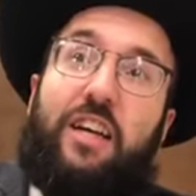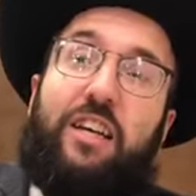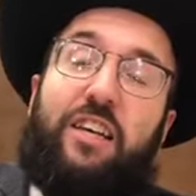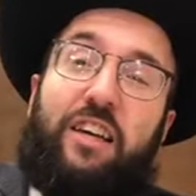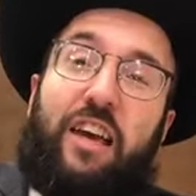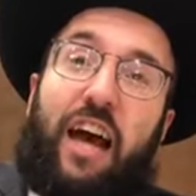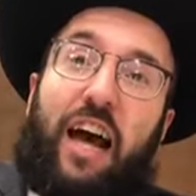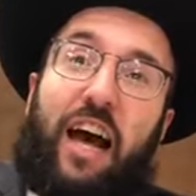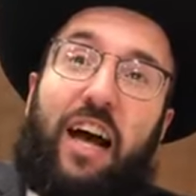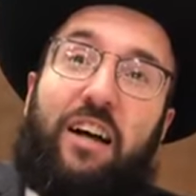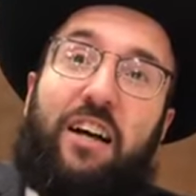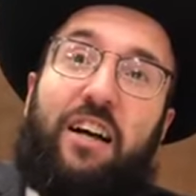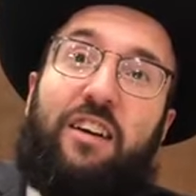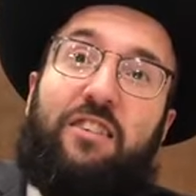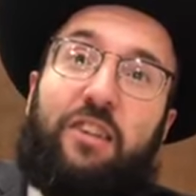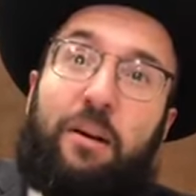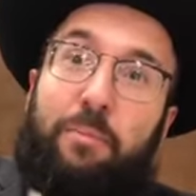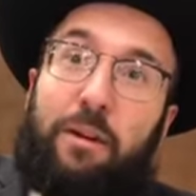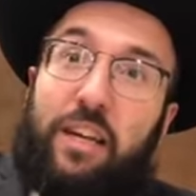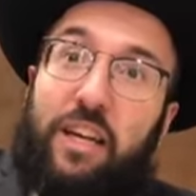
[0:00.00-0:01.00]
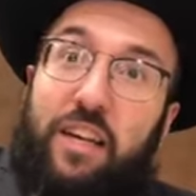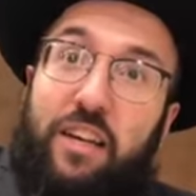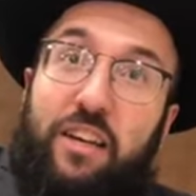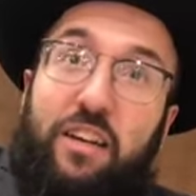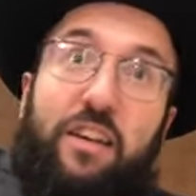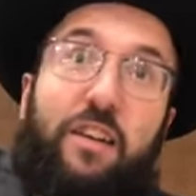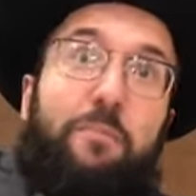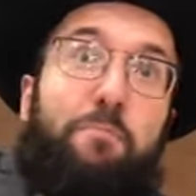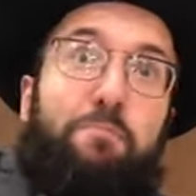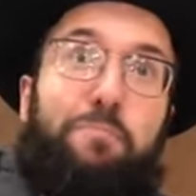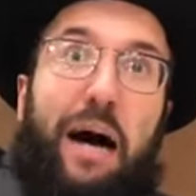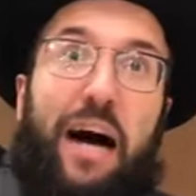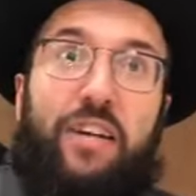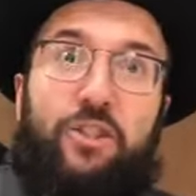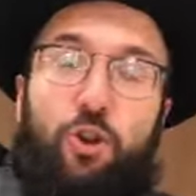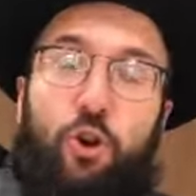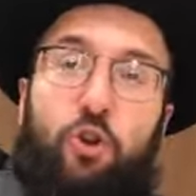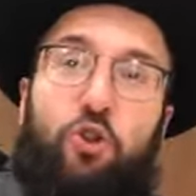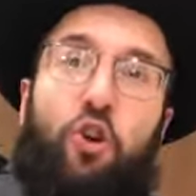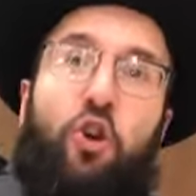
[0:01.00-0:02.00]
Yeah? Somebody buys
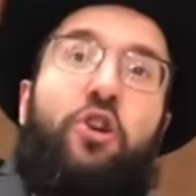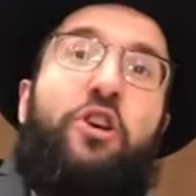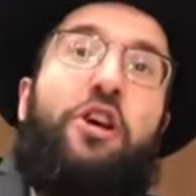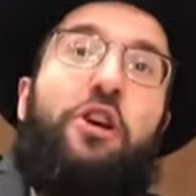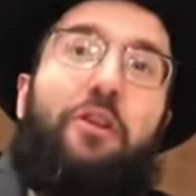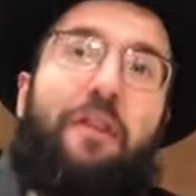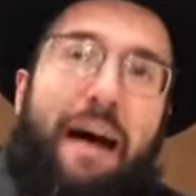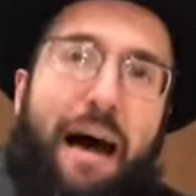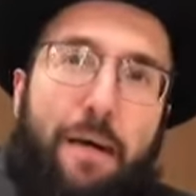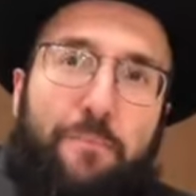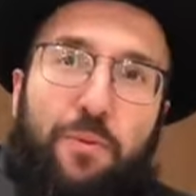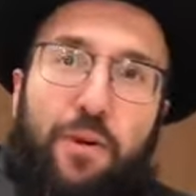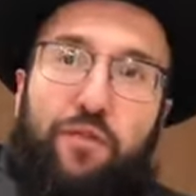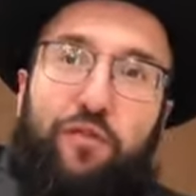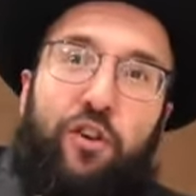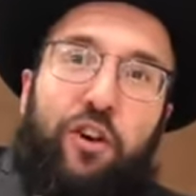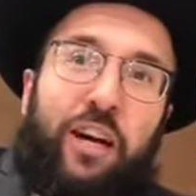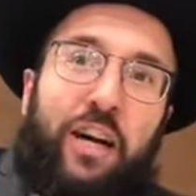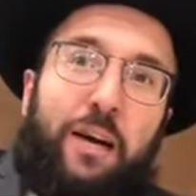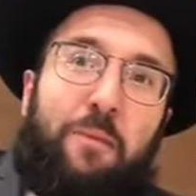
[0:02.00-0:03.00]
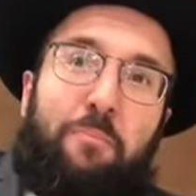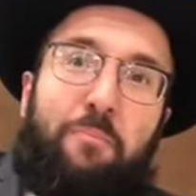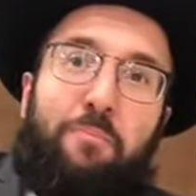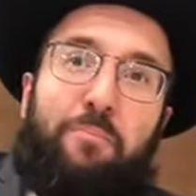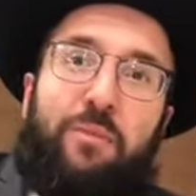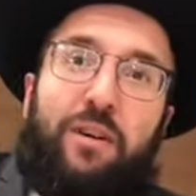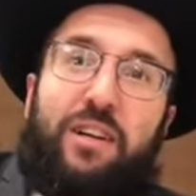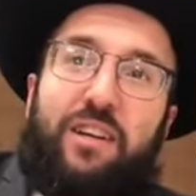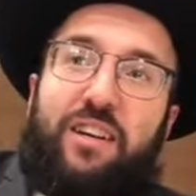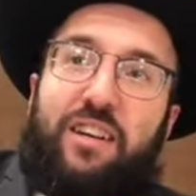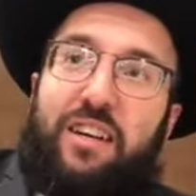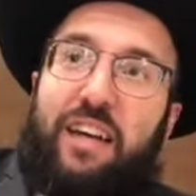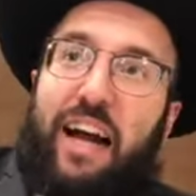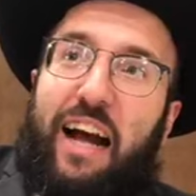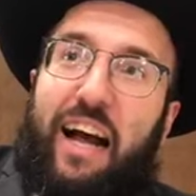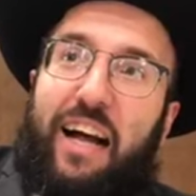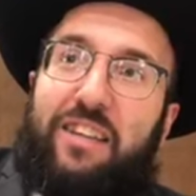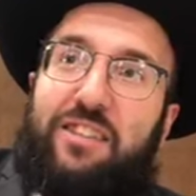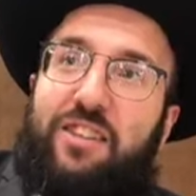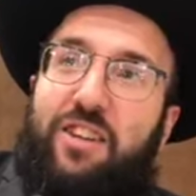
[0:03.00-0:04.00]
chotoni, you're happy for him.
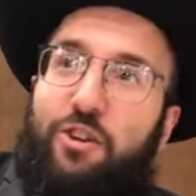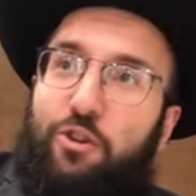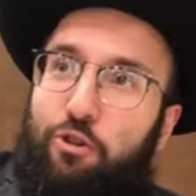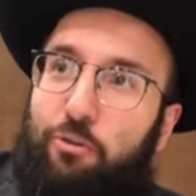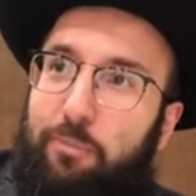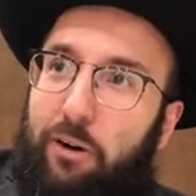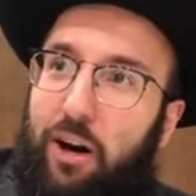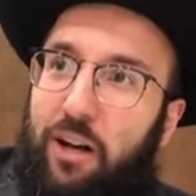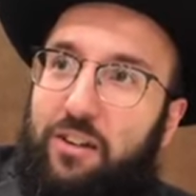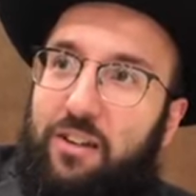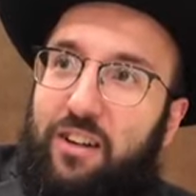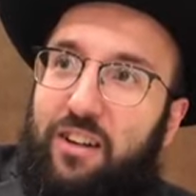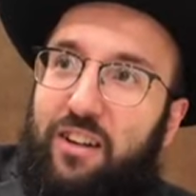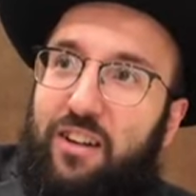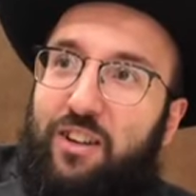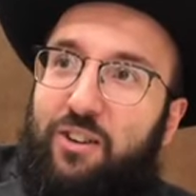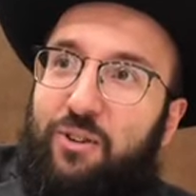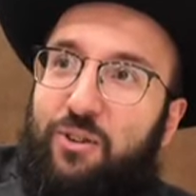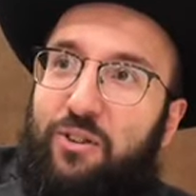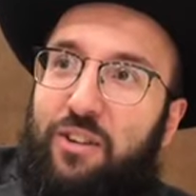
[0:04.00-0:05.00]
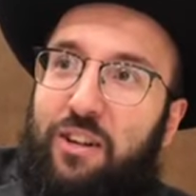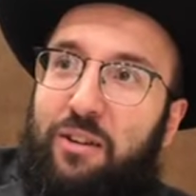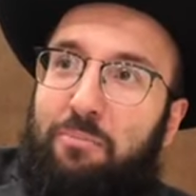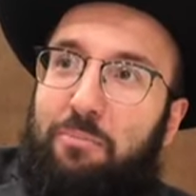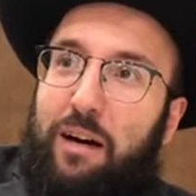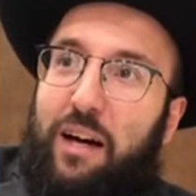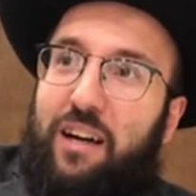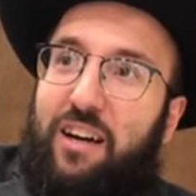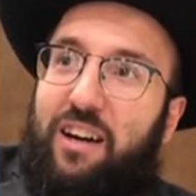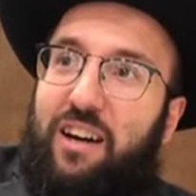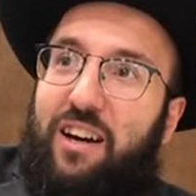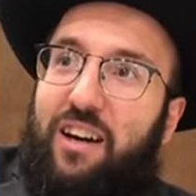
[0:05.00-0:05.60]
Yes? But didn't buy.